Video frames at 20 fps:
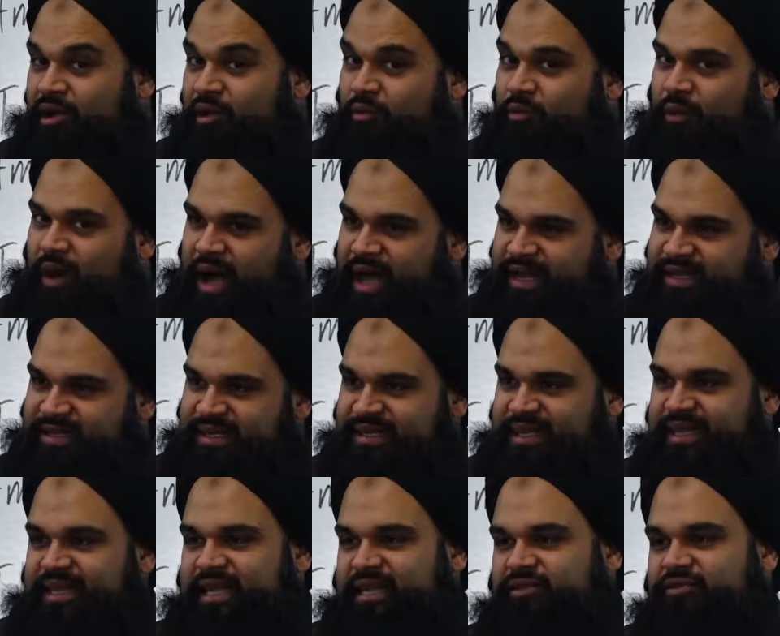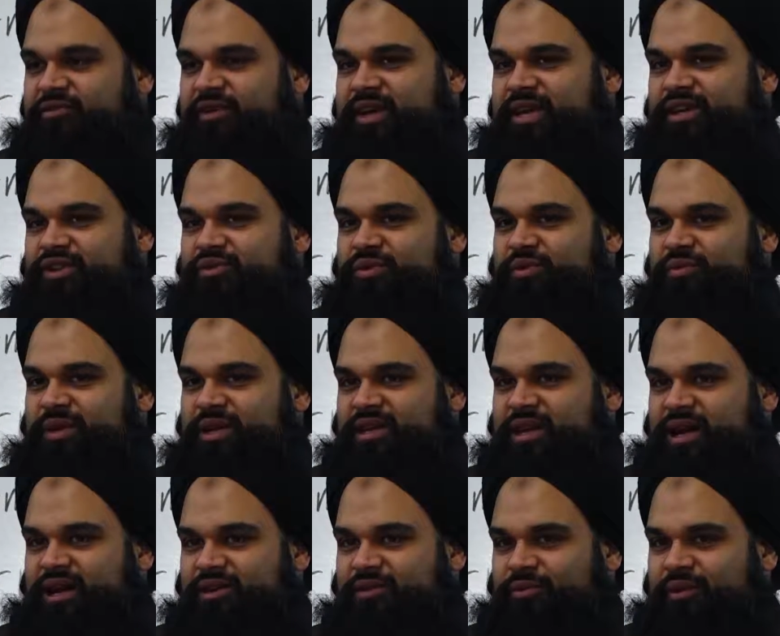Why is it that that's freakish when we
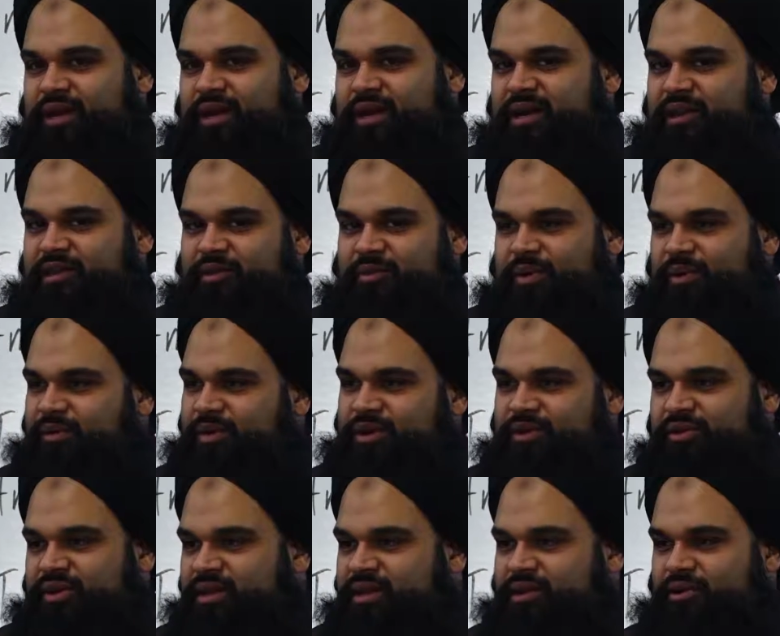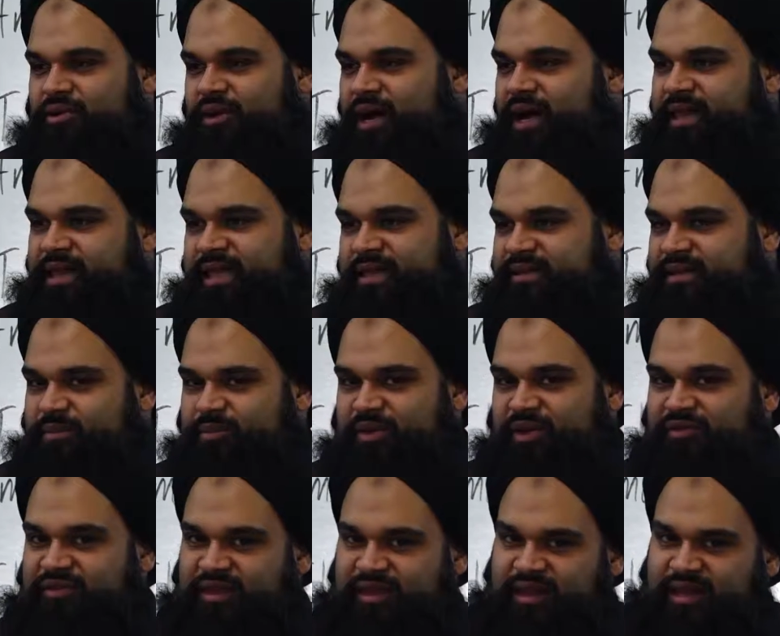talk to one another, but when you read the Quran, that's a
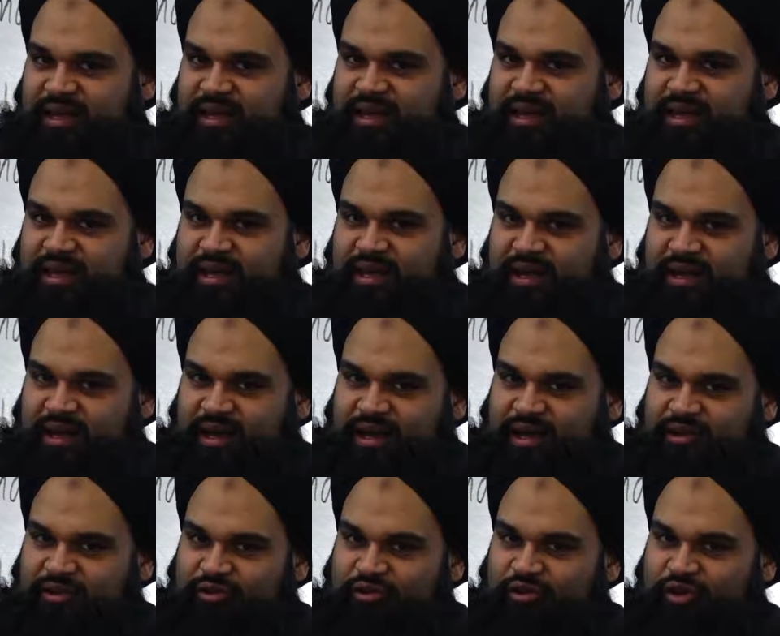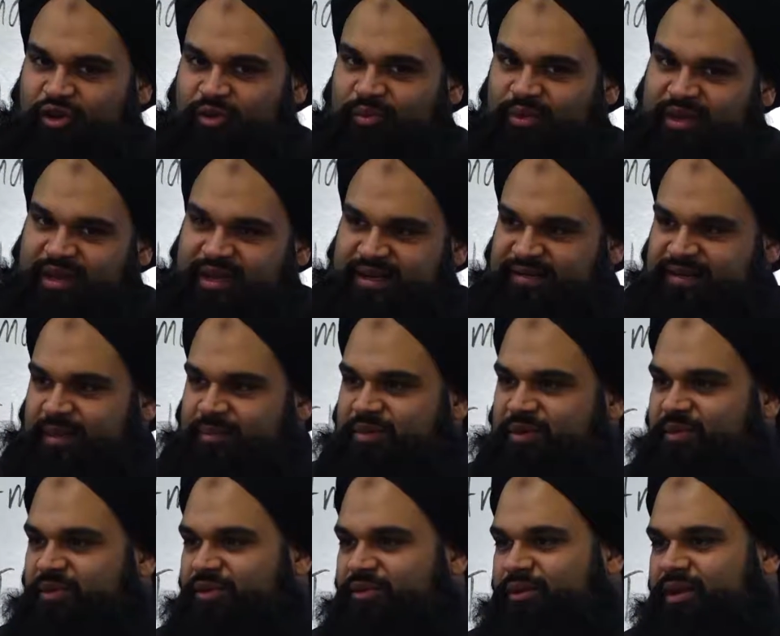perfectly normal and
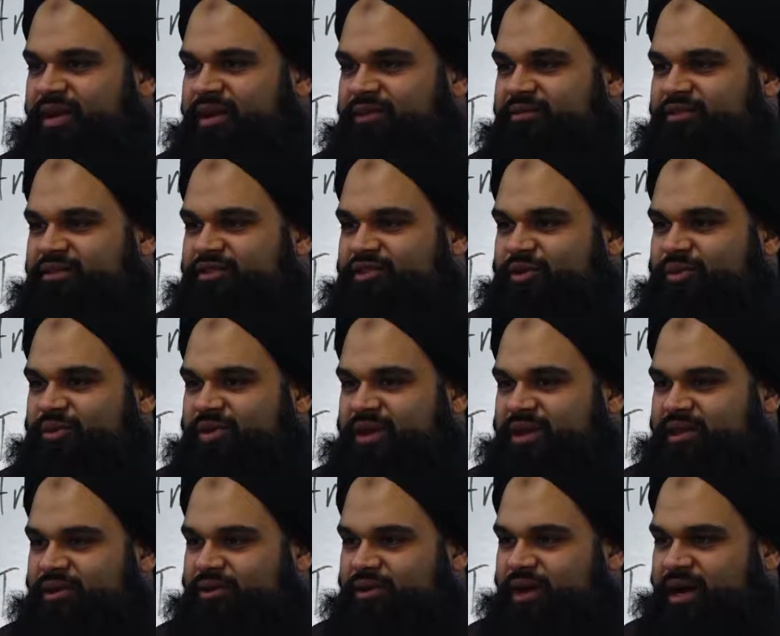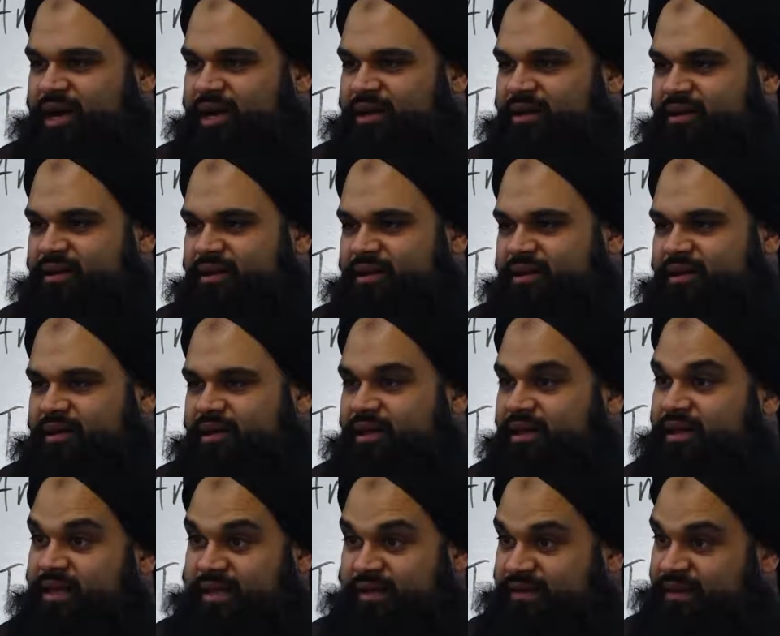acceptable way of interpreting the Quran?
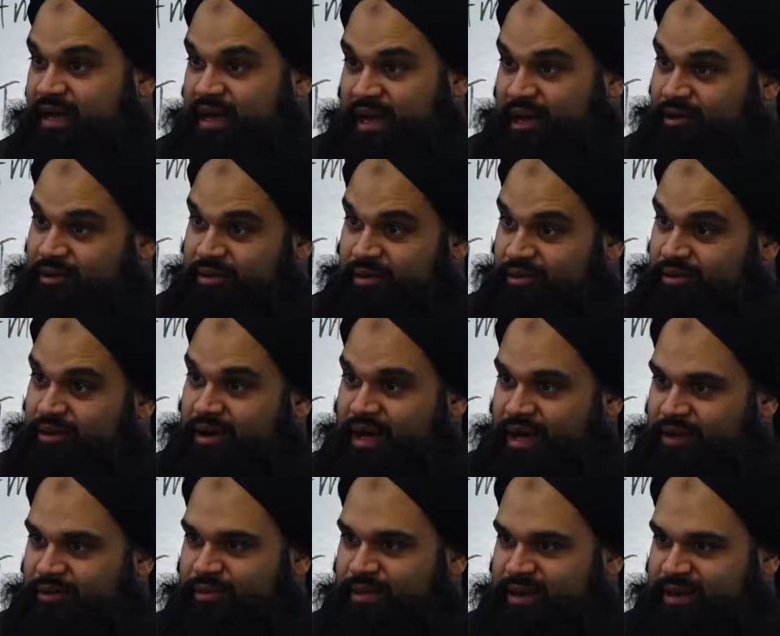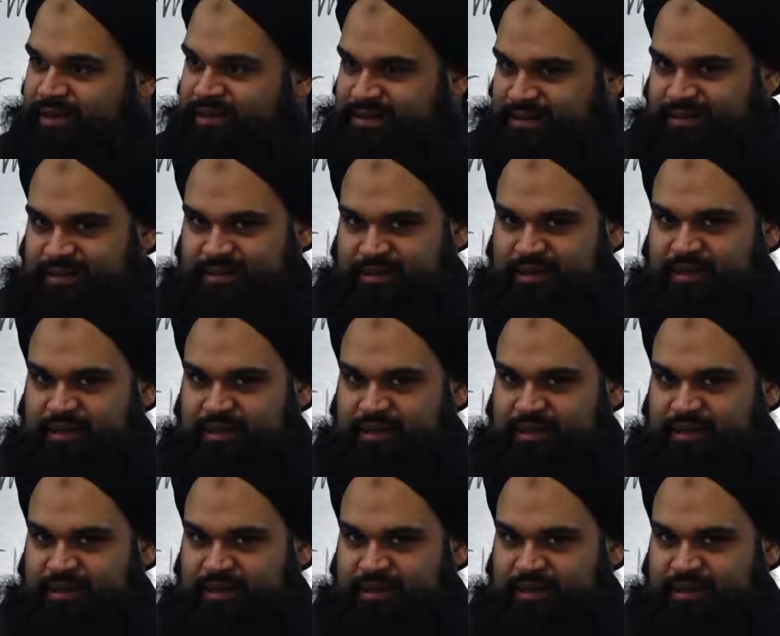That's not how the Quran works.